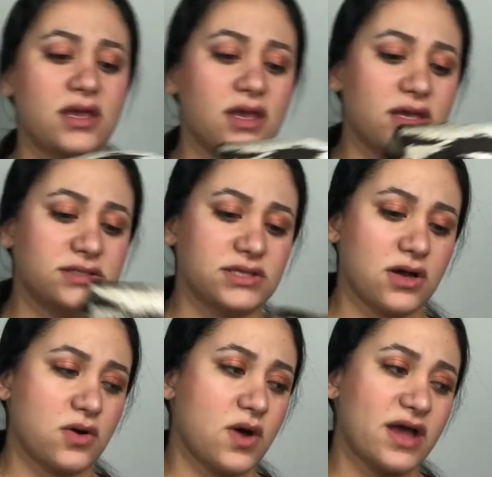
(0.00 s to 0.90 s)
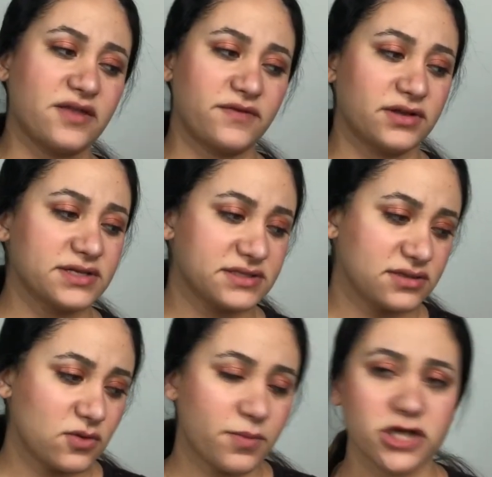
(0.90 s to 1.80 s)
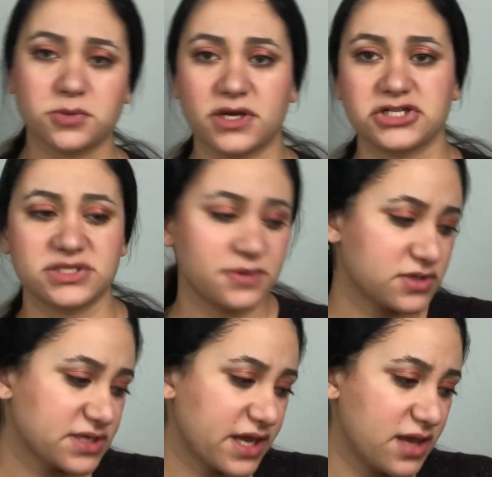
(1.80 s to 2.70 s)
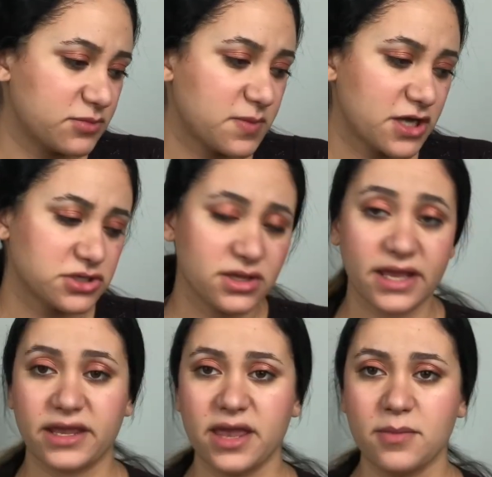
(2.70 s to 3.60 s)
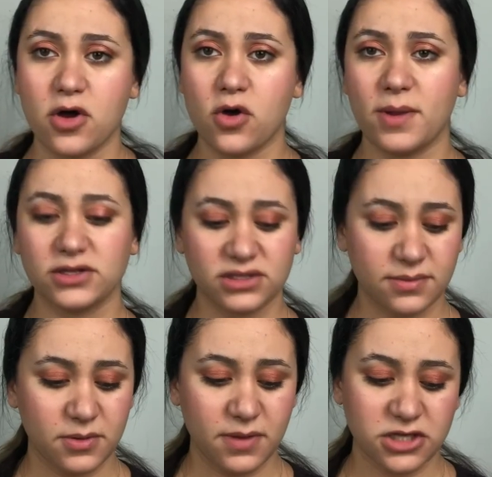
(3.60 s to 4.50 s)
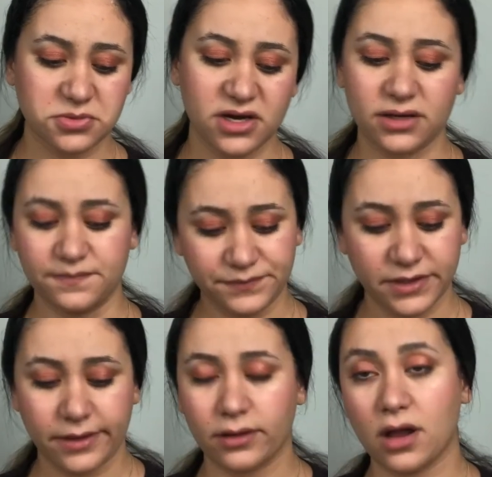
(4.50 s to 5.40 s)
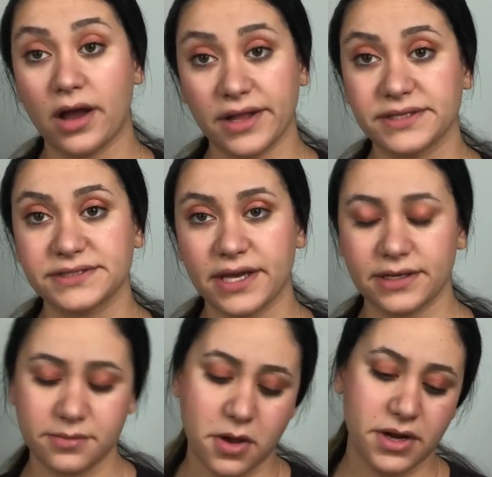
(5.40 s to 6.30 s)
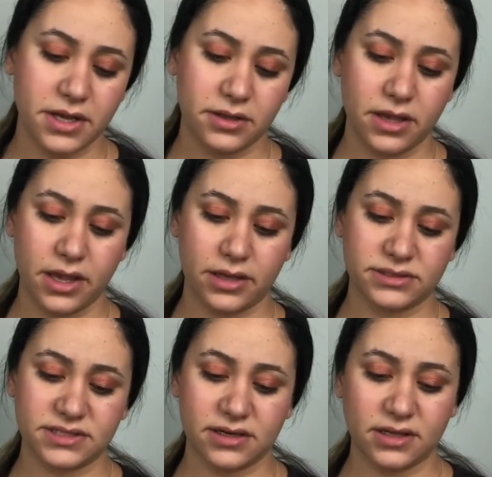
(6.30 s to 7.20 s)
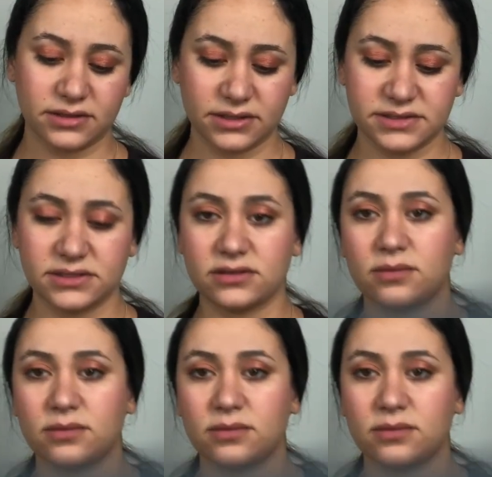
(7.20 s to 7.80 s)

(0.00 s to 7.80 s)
And so I never listed it on Poshmark just because I came home, I looked it up on Poshmark, got unexcited about it, and decided not to list it.